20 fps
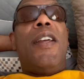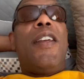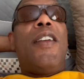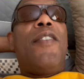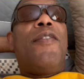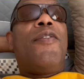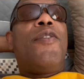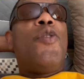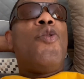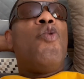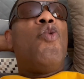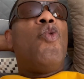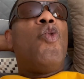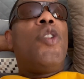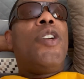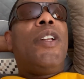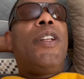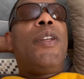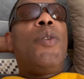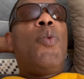If you
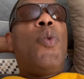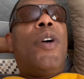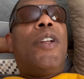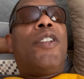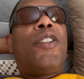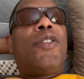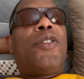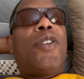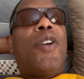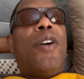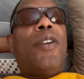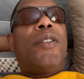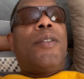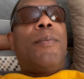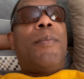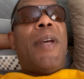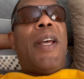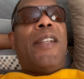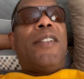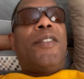really want to talk to
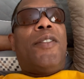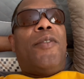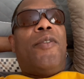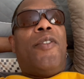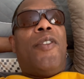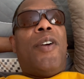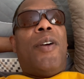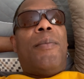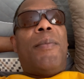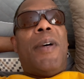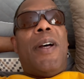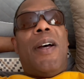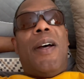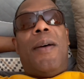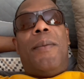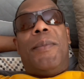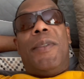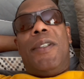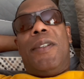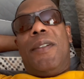Master Fard Muhammad,